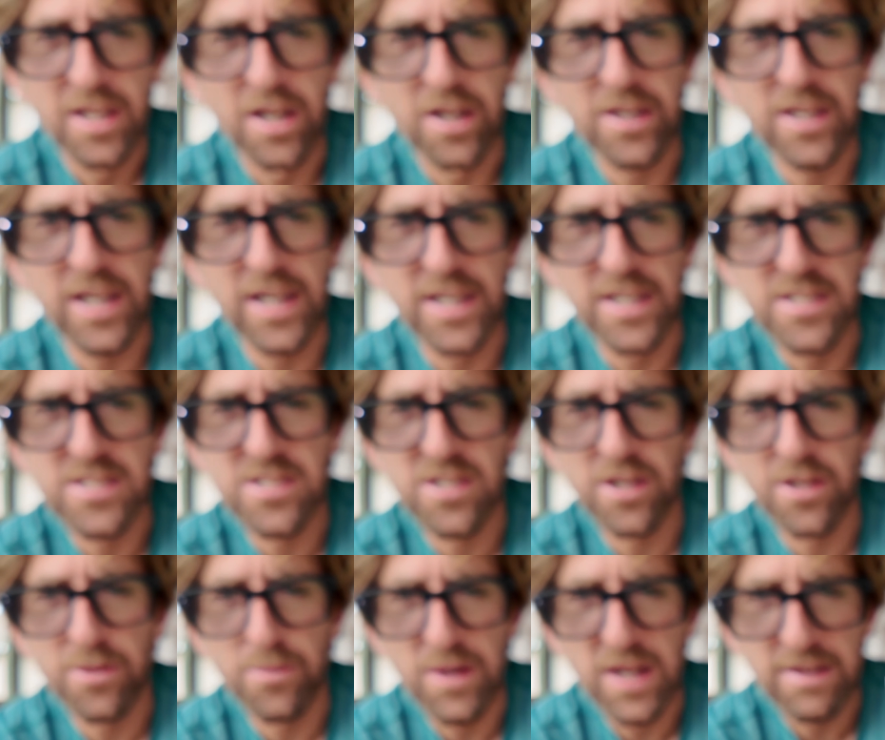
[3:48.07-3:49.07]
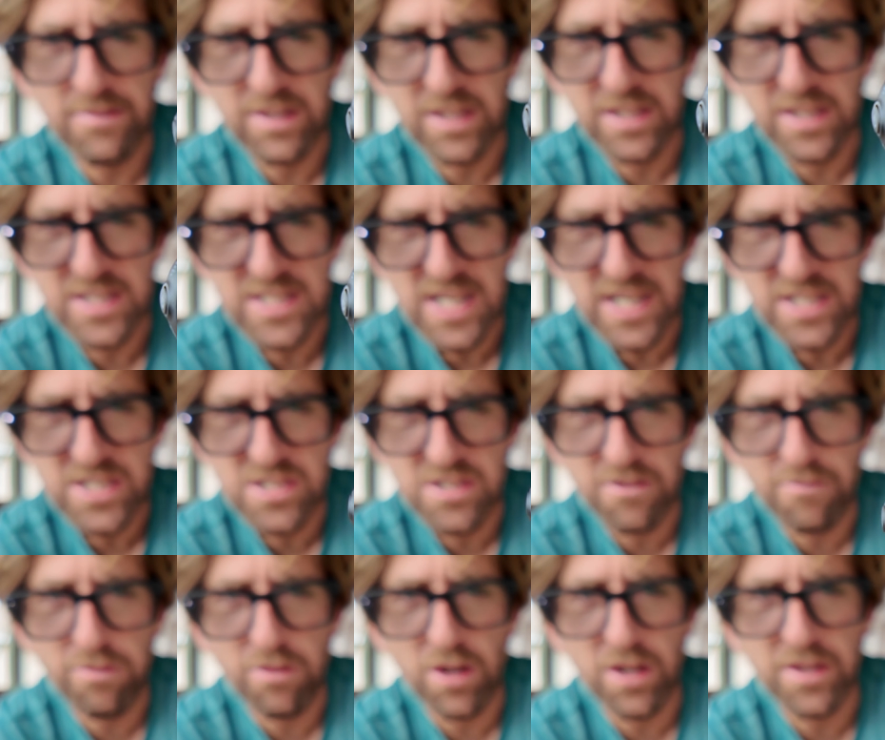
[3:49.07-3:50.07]
Okay, so we have a little
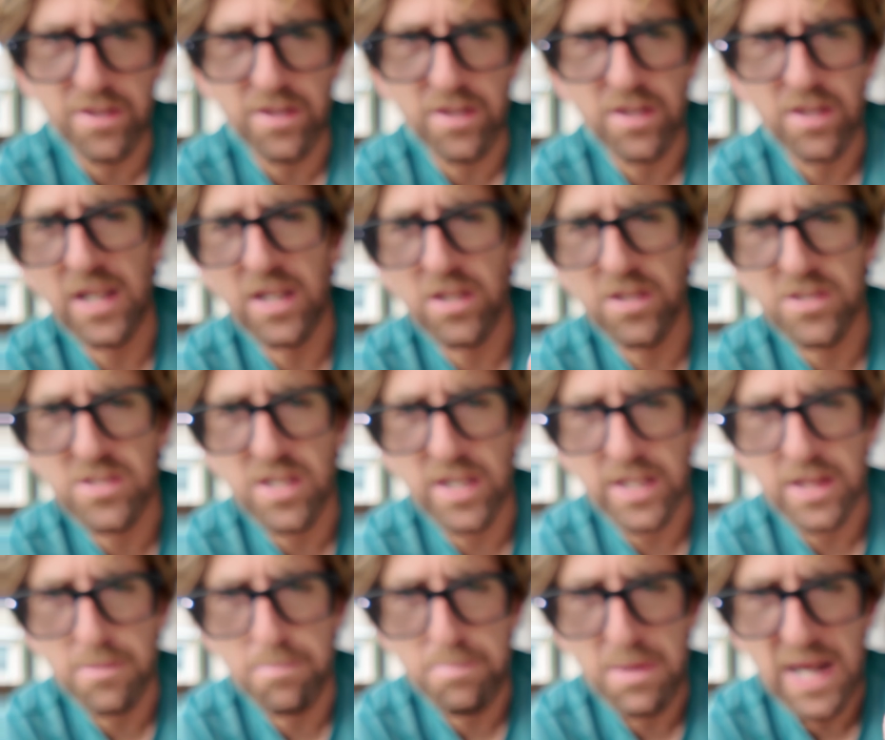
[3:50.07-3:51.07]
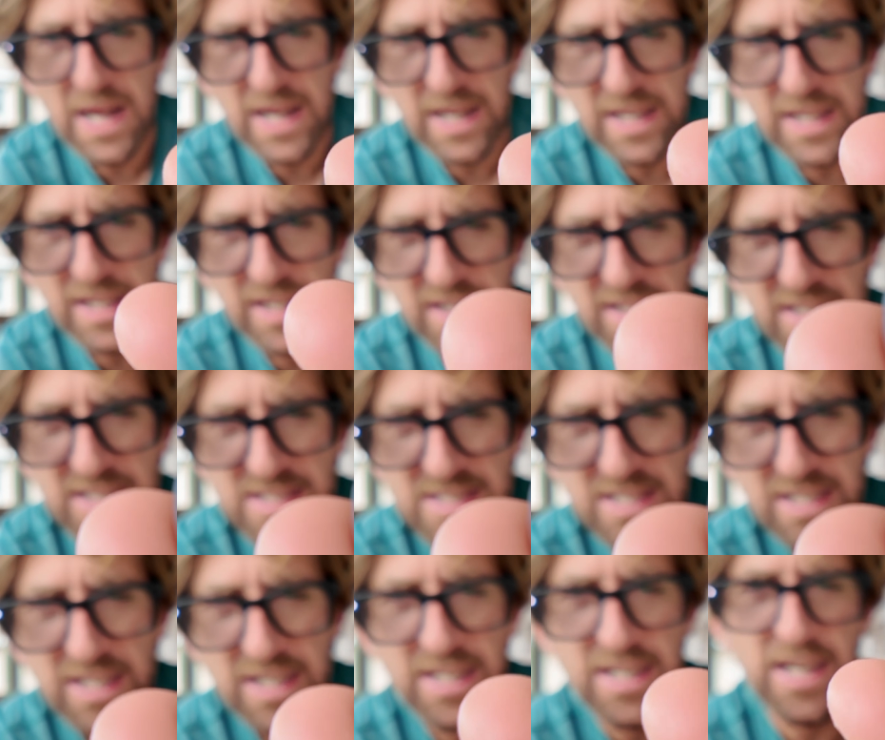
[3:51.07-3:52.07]
textured front. Looks like the back here, there's
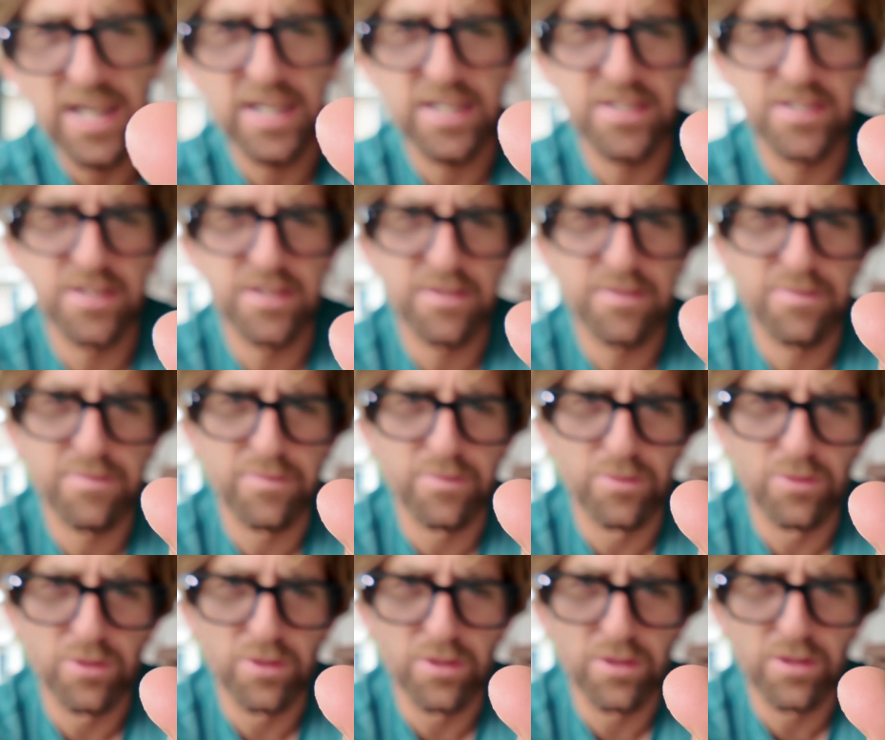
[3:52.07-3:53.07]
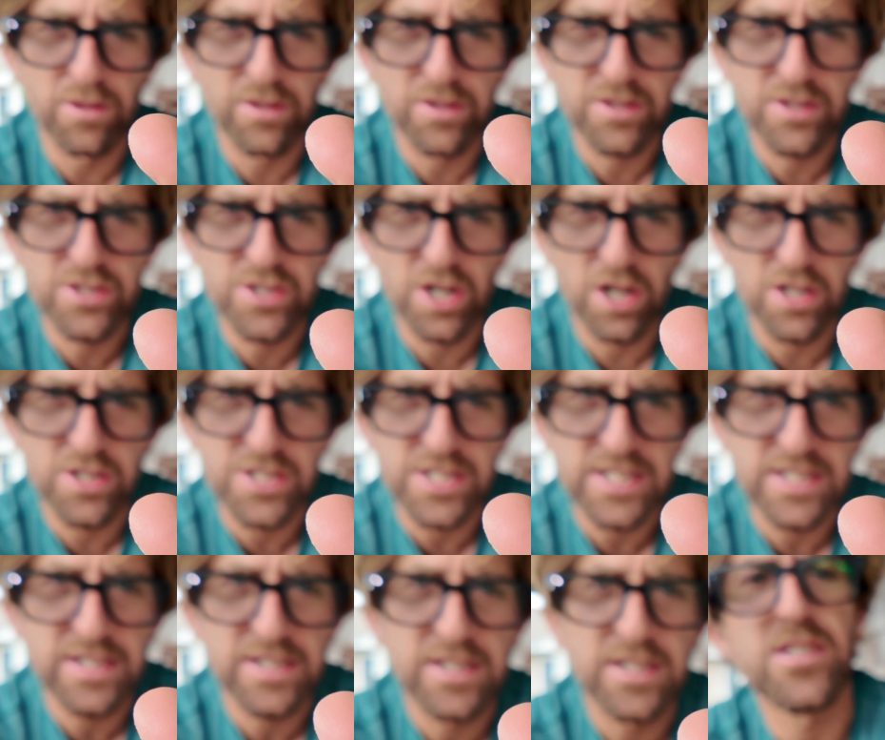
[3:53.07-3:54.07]
the connector for
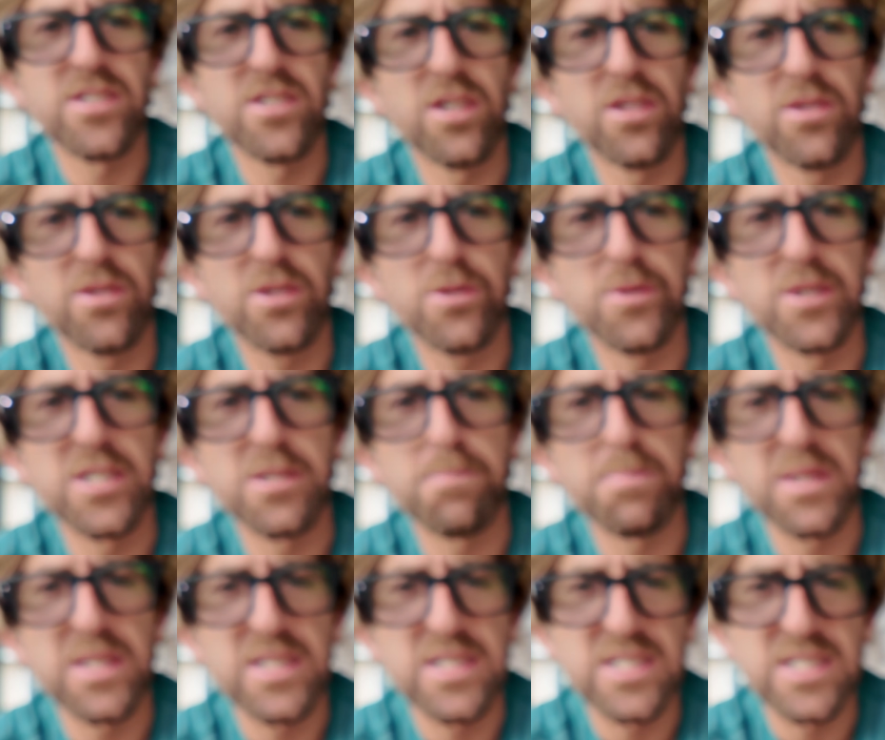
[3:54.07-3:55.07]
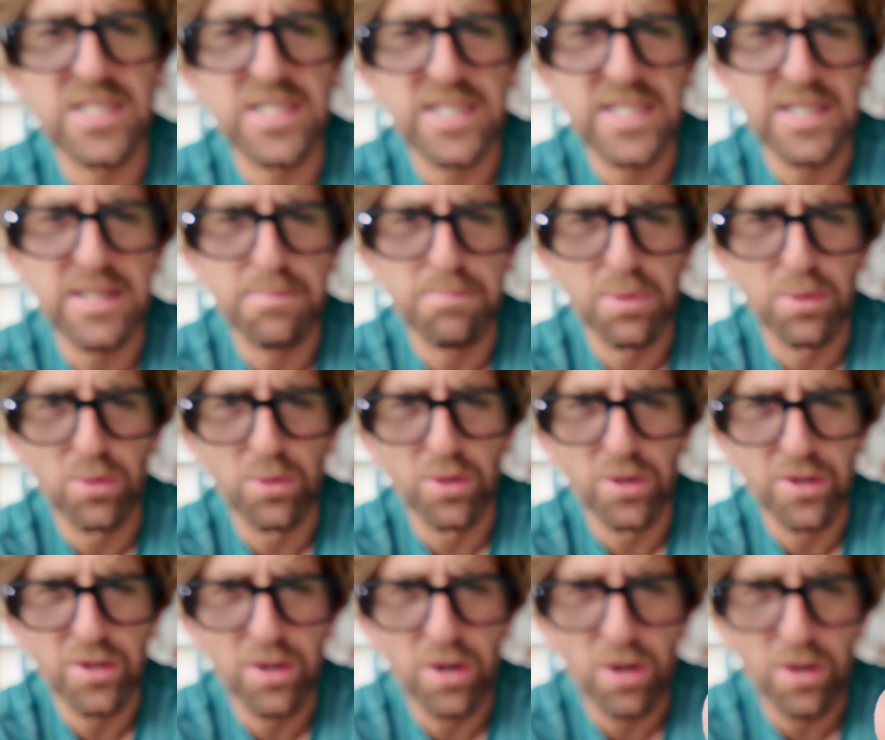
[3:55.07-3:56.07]
charging. There's no USB-C
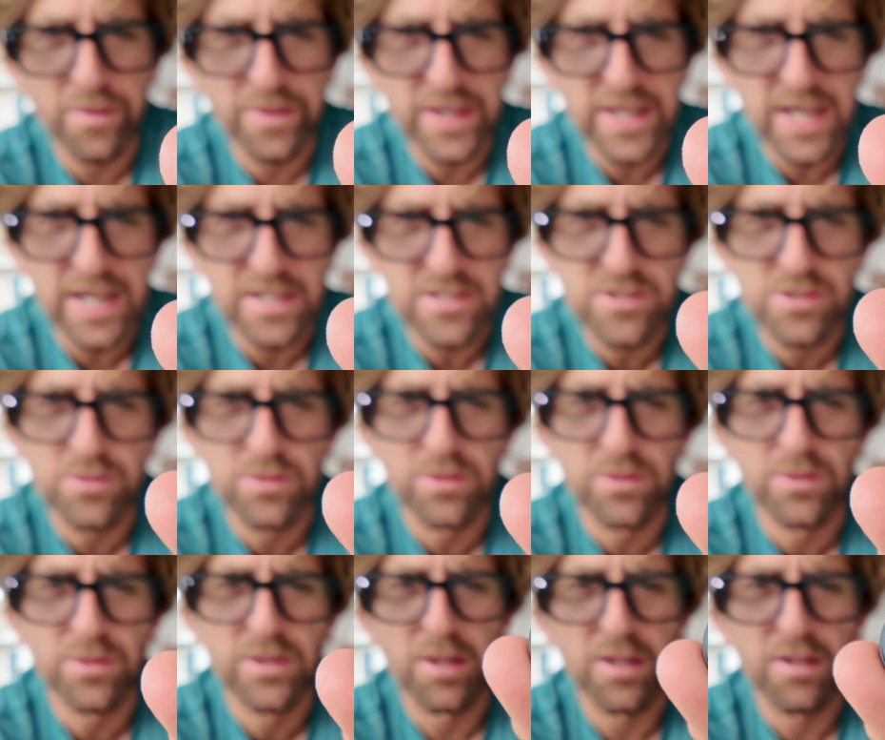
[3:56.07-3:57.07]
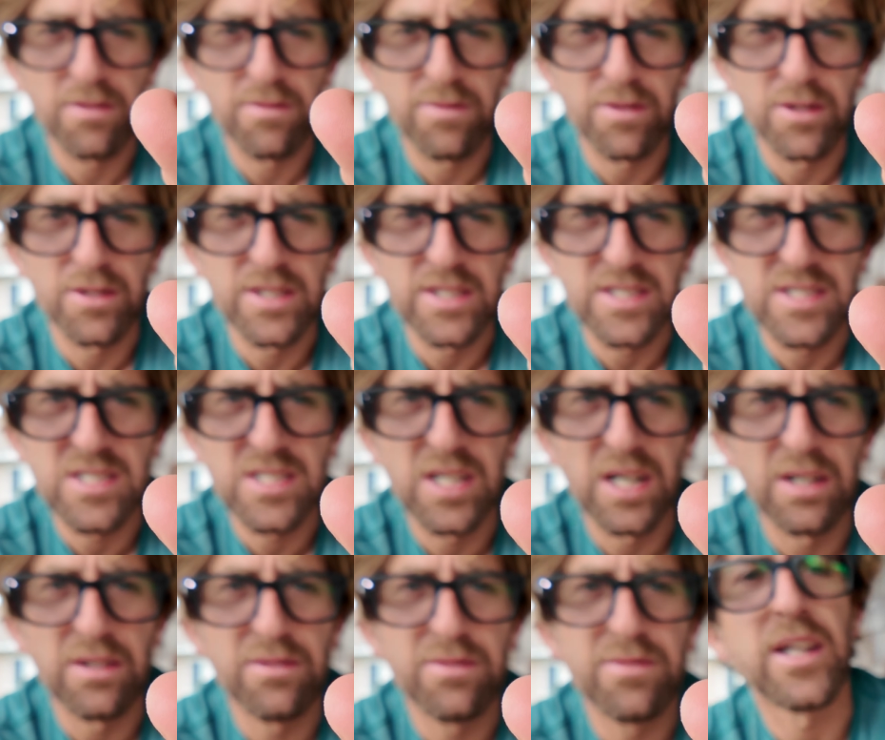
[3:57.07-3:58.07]
port on the actual microphone
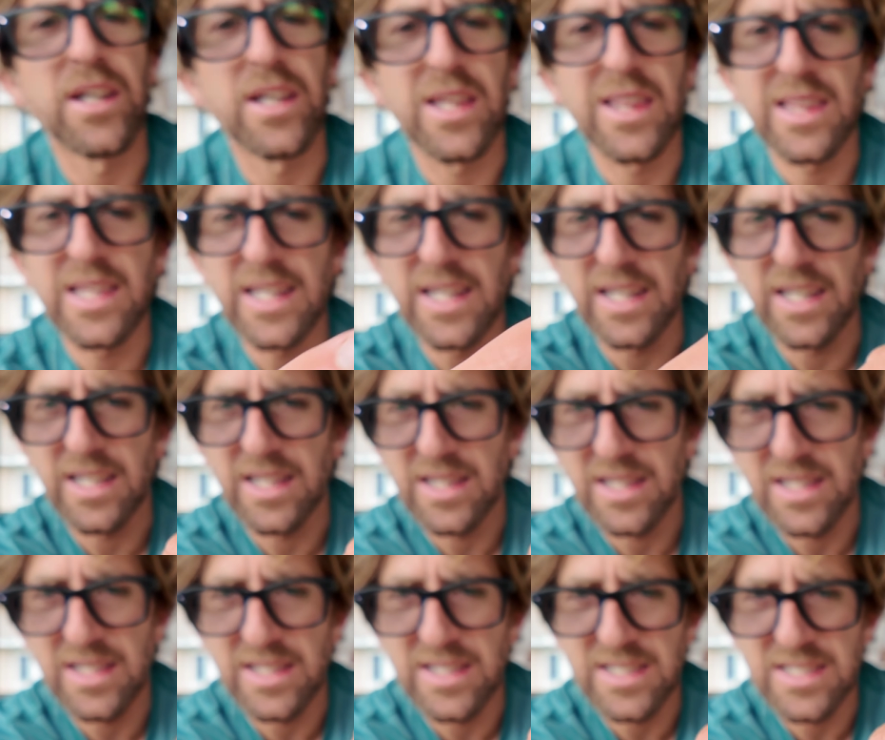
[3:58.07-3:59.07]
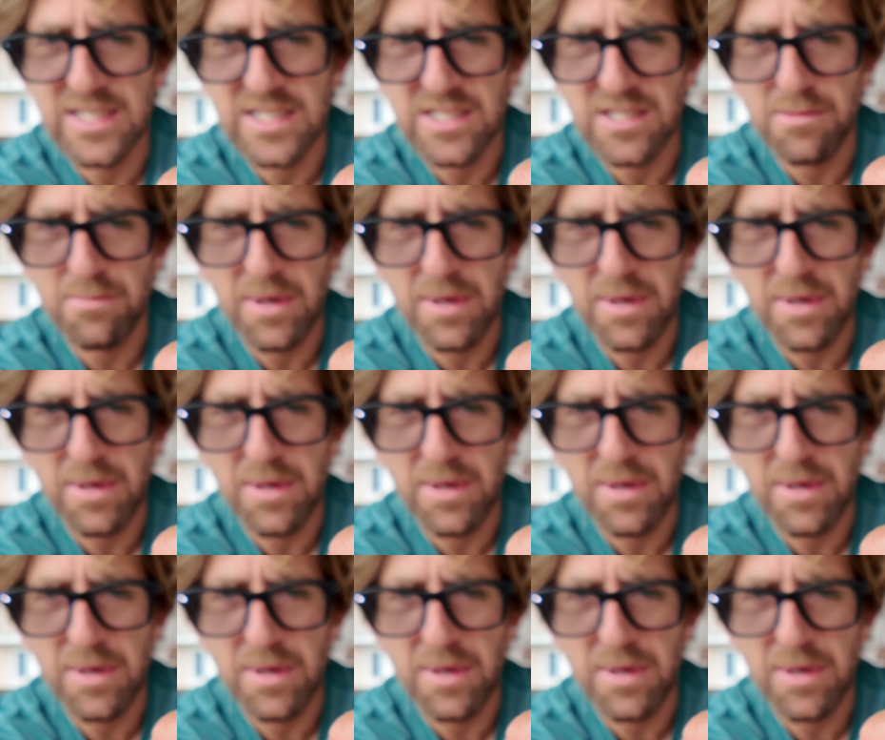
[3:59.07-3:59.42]
itself. And I think this is a